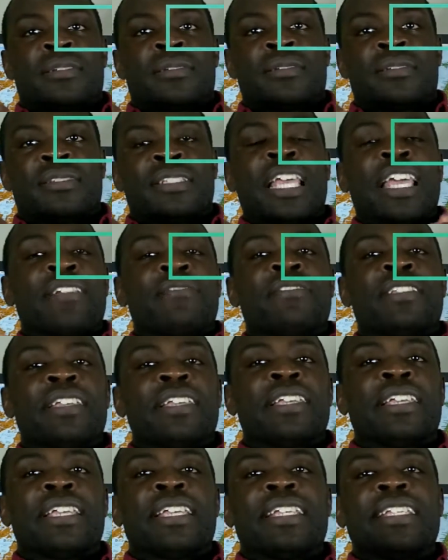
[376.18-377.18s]

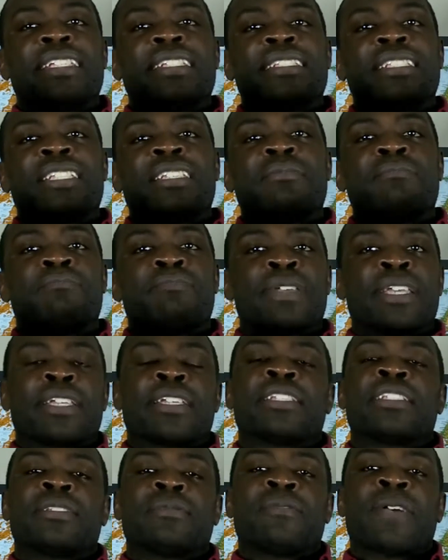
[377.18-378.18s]
Safety is the
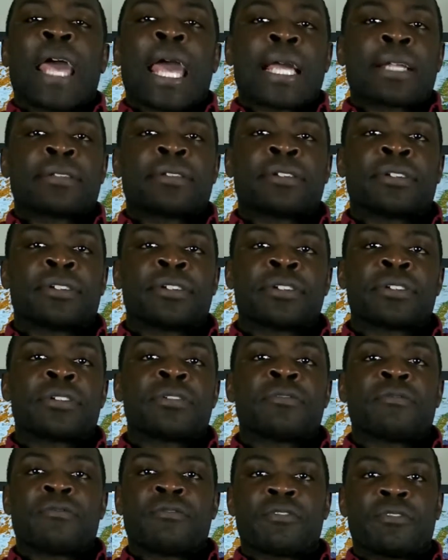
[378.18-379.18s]
biggest factor
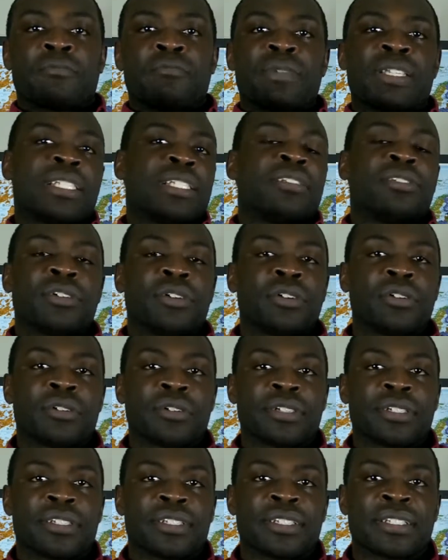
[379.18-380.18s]
for many
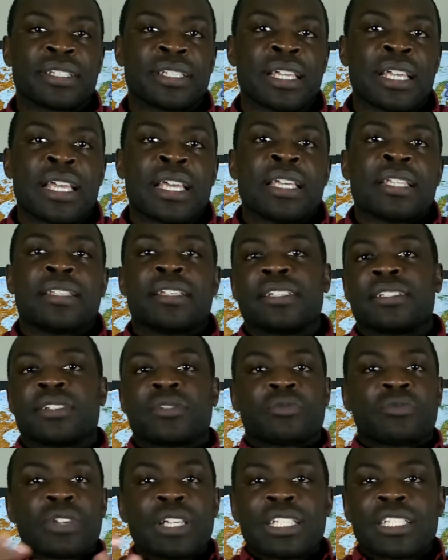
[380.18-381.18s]
tourists. There's
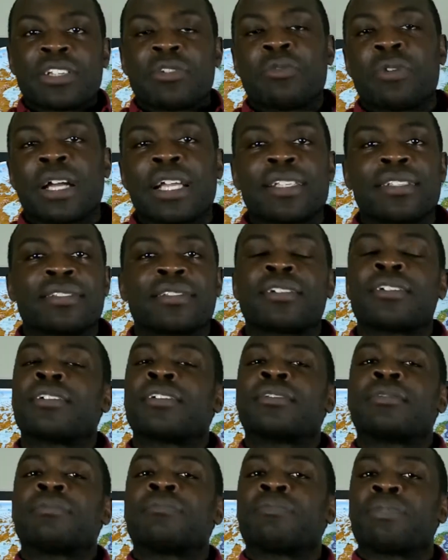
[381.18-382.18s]
a reason why
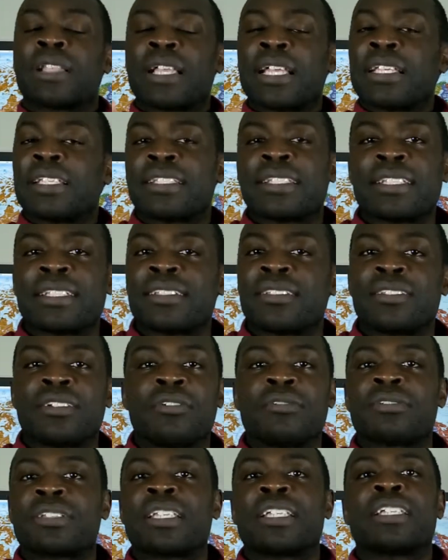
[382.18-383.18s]
certain places
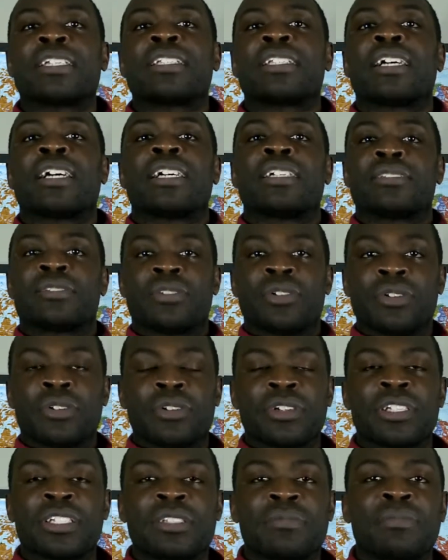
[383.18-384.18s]
don't get a lot of
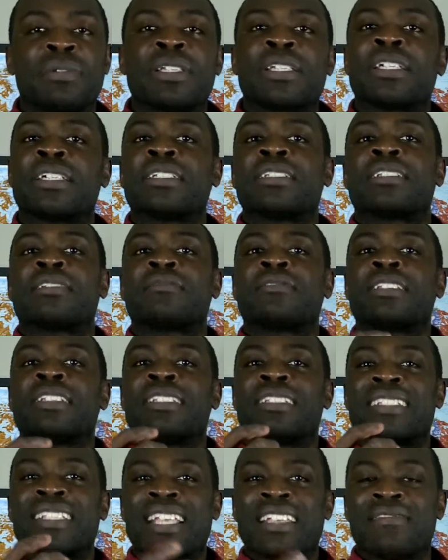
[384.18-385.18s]
tourists because of the
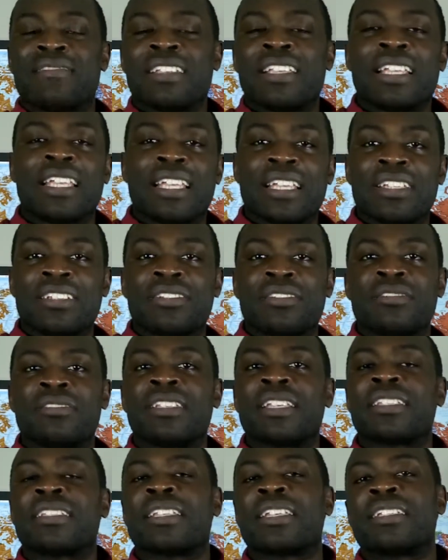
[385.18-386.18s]
safety issues
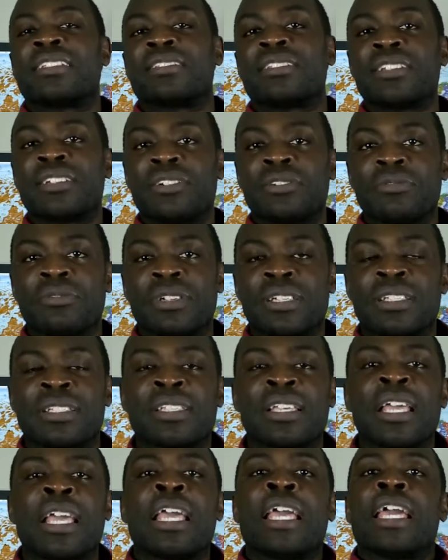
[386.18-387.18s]
that they deal with.
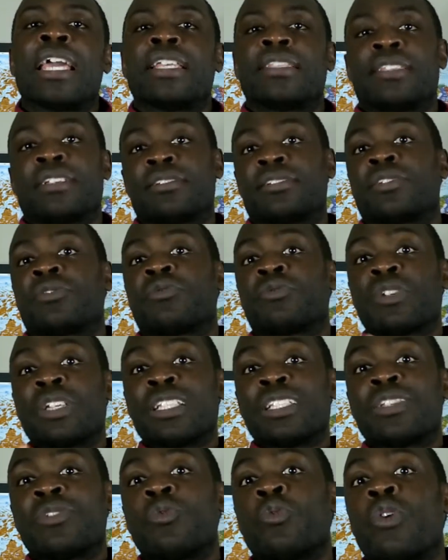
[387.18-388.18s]
And there's a
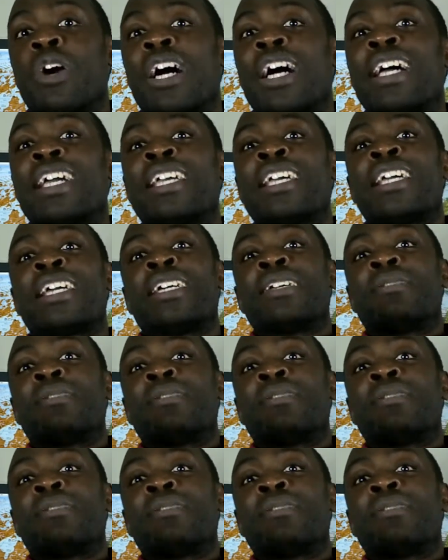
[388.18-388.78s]
reason why